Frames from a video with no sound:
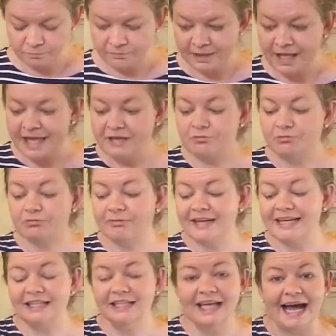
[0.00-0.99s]
He
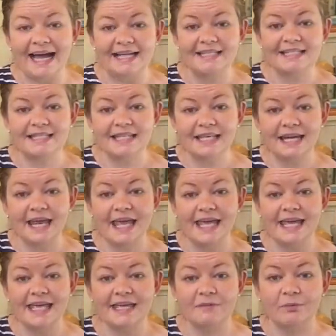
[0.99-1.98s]
realized that
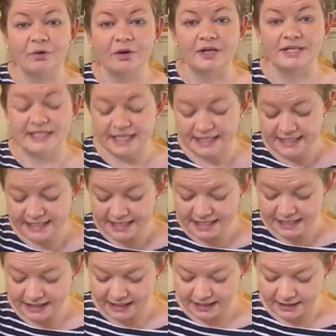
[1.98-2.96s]
he was a
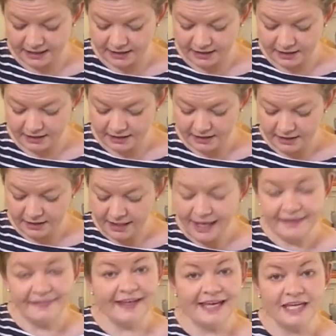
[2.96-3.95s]
sinner,
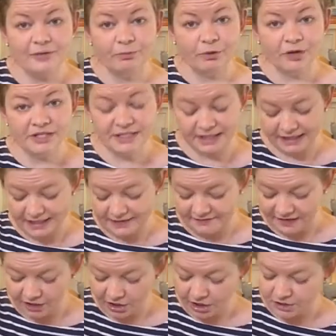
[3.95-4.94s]
that he wasn't
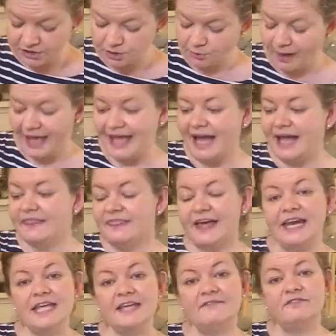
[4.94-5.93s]
living God's way, and
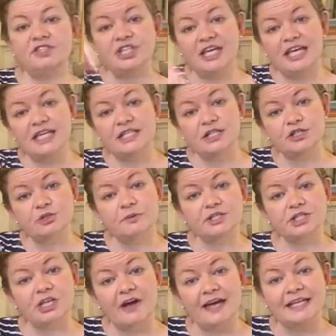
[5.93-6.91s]
that if Jesus was
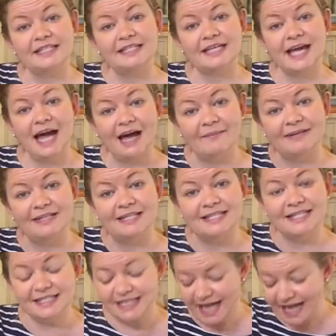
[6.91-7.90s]
going to come and
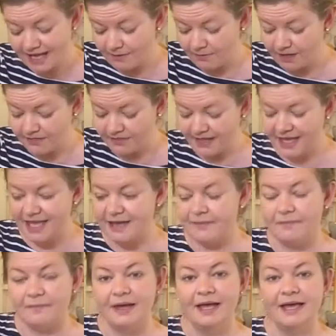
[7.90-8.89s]
stay with
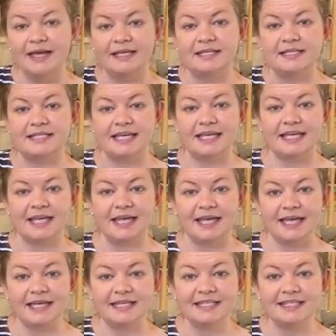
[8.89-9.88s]
him,
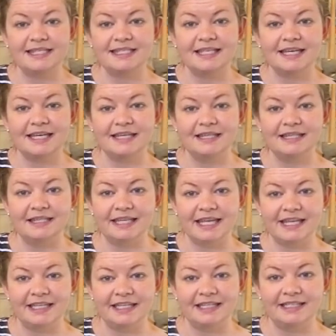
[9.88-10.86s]
Zacchaeus
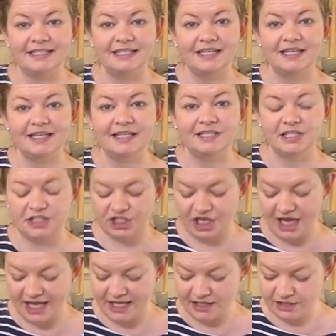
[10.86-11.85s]
needed to
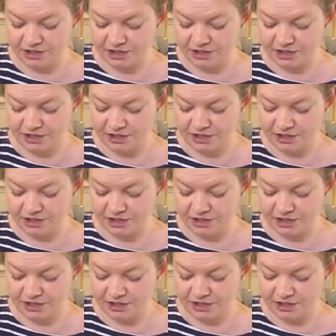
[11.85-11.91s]
change.